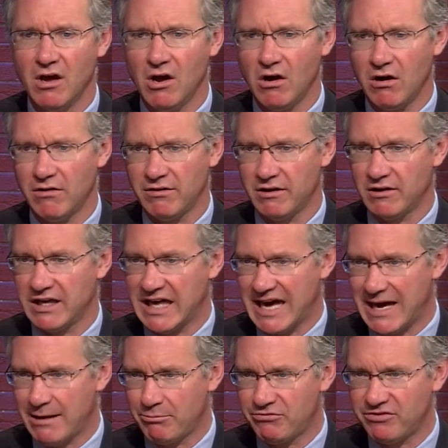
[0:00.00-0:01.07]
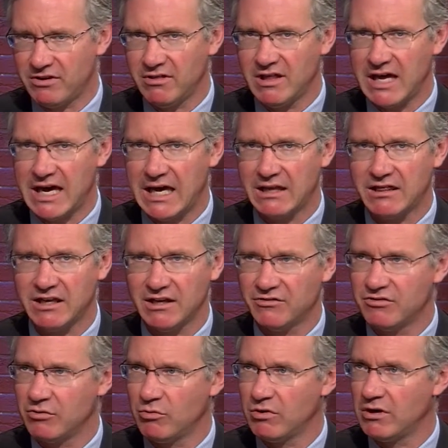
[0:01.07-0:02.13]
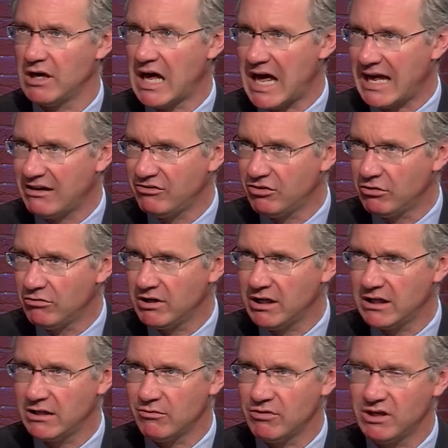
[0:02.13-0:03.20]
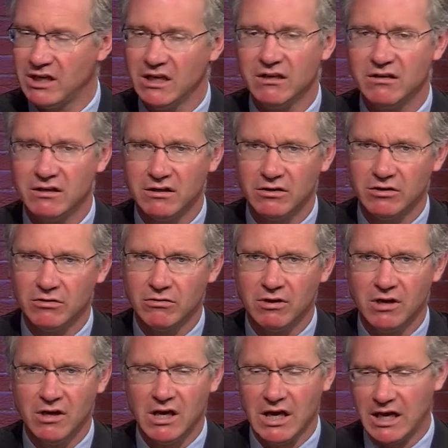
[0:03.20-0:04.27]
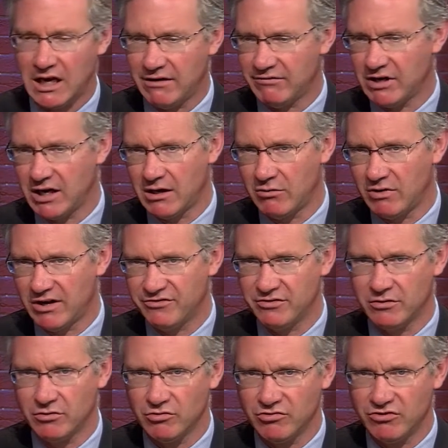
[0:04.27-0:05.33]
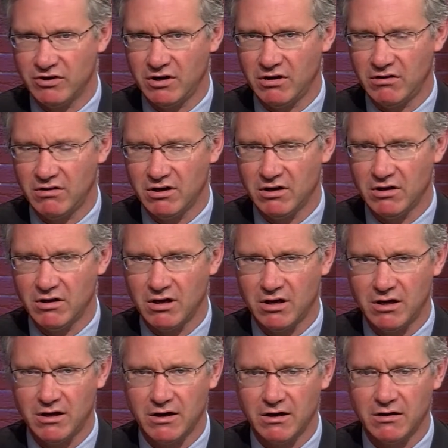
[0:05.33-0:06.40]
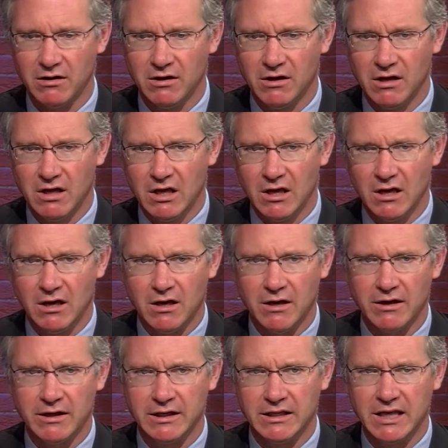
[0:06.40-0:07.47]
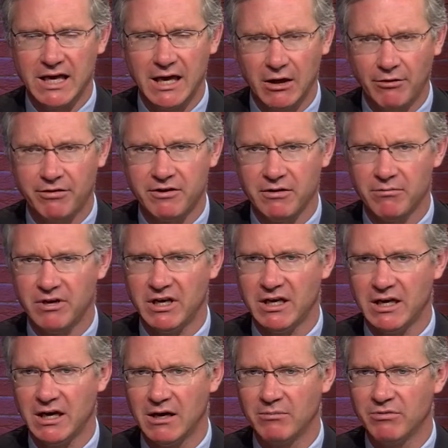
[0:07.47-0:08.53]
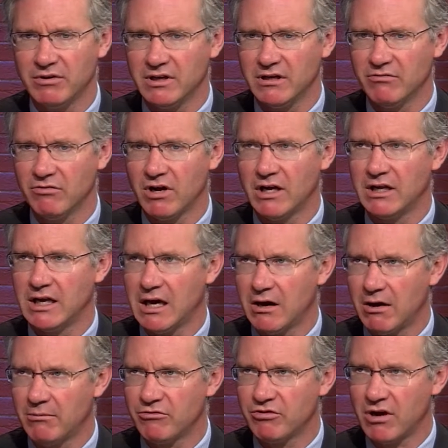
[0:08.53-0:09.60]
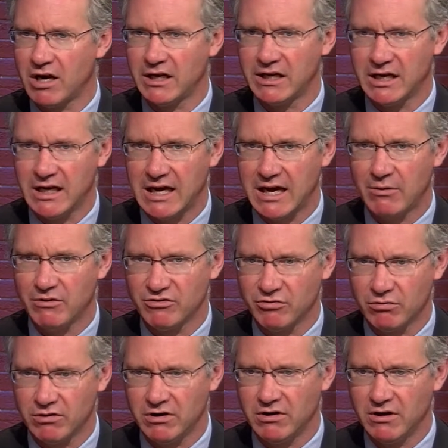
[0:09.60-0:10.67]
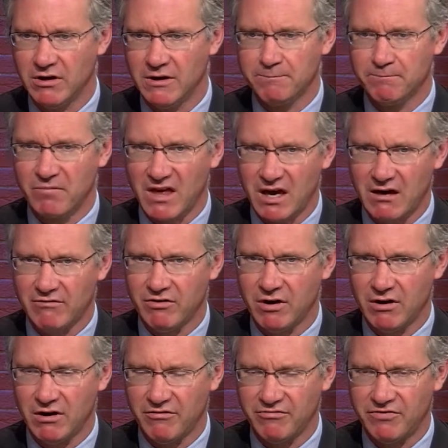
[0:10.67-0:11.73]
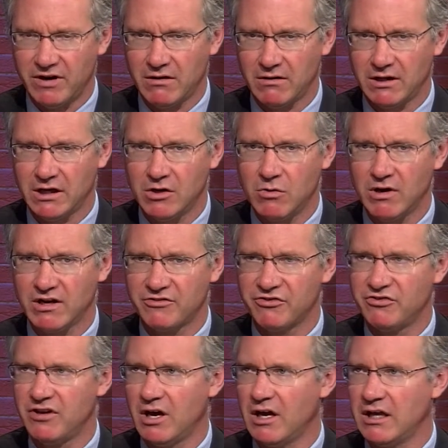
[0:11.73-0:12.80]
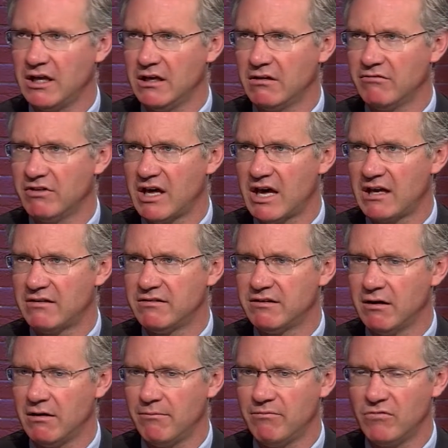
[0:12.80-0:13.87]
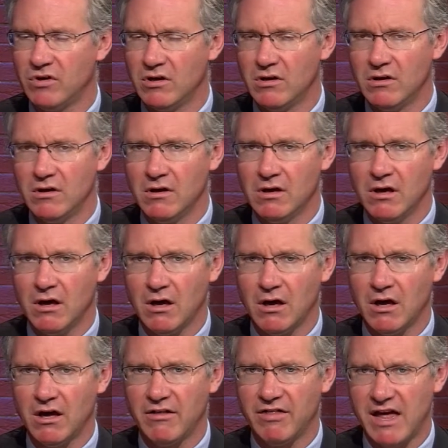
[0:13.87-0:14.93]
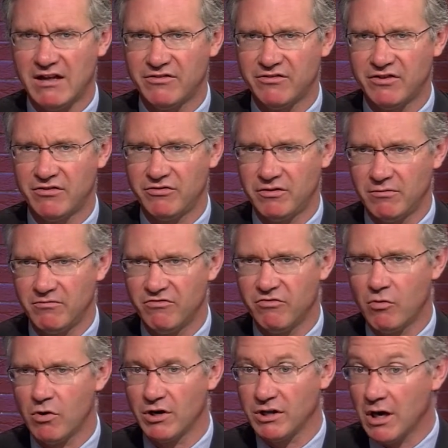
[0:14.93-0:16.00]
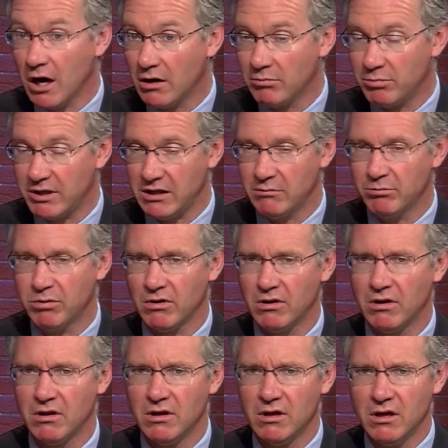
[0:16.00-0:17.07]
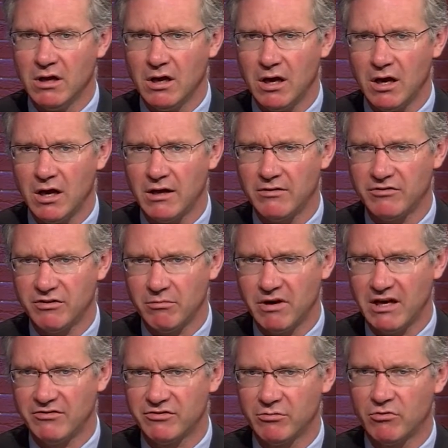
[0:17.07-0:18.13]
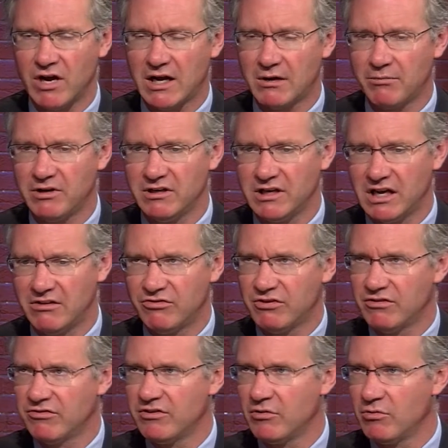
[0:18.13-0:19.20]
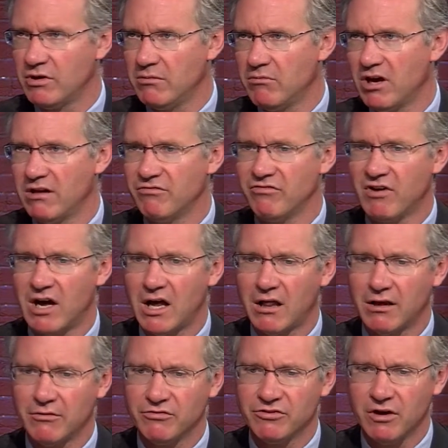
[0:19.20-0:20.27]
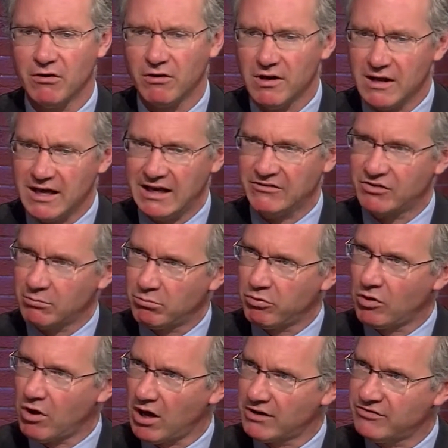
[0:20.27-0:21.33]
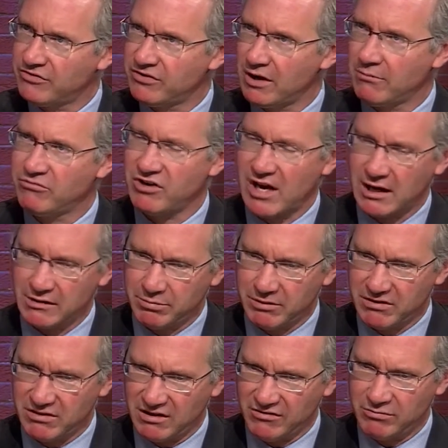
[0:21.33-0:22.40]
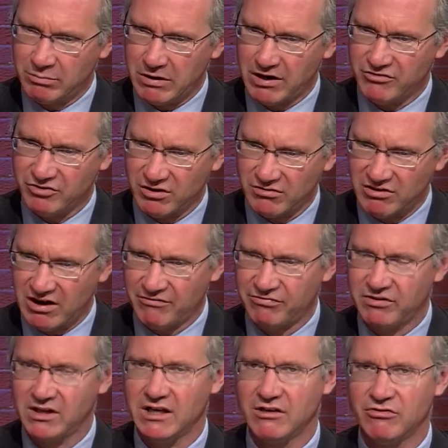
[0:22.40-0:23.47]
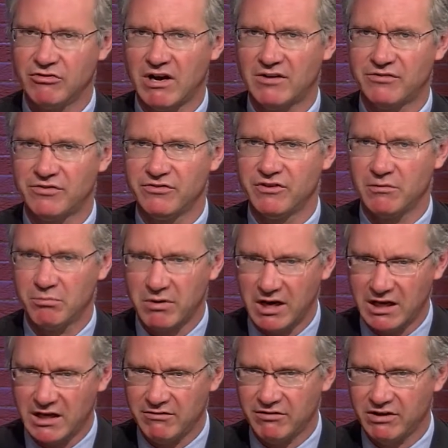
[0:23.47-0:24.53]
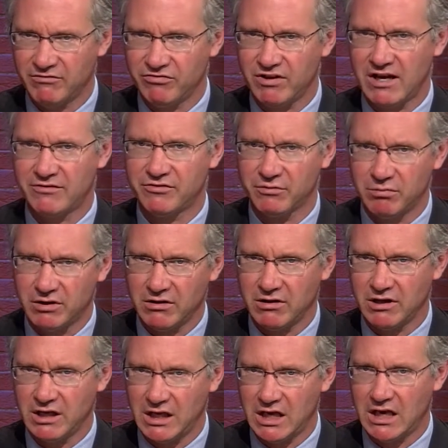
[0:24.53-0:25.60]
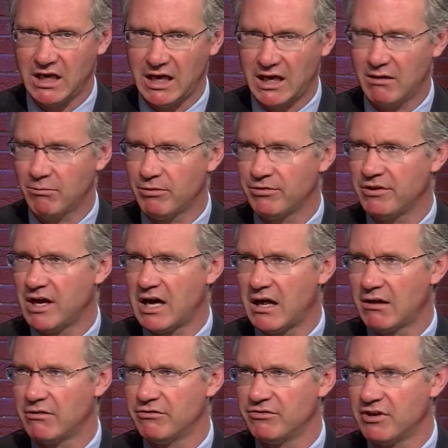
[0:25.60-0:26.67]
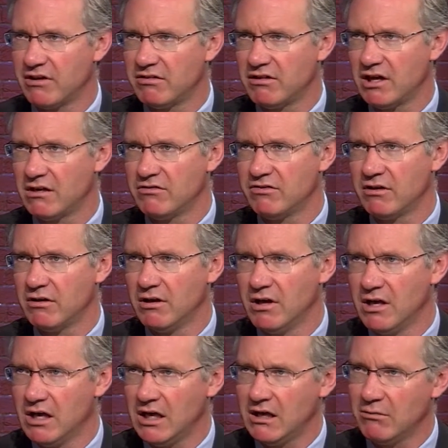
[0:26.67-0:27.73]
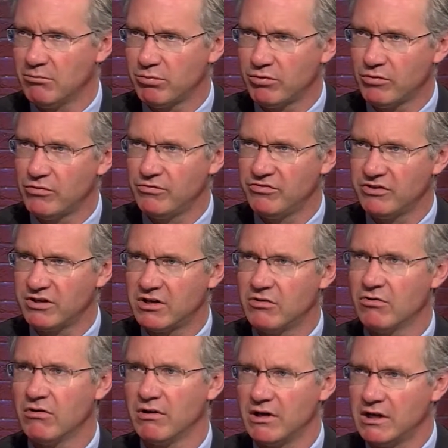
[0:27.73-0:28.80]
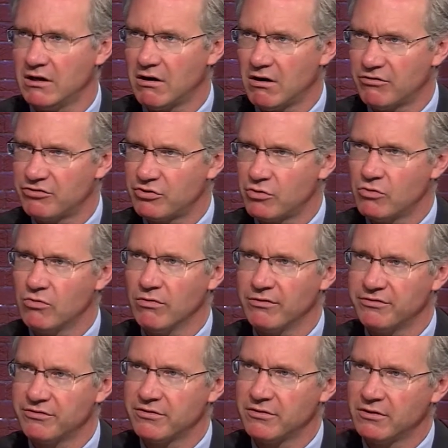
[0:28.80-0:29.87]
Are there gaps in that, things that we're not doing that we need to do? And I've got a resolution in the Health Committee, I believe, right now I'm trying to get out, which would have a fairly quick study of that system for young people to make some recommendations that we might follow. So it's a broad subject, but this budget definitely addresses it by giving flexibility and ample dollars, I think, to improve security in our schools.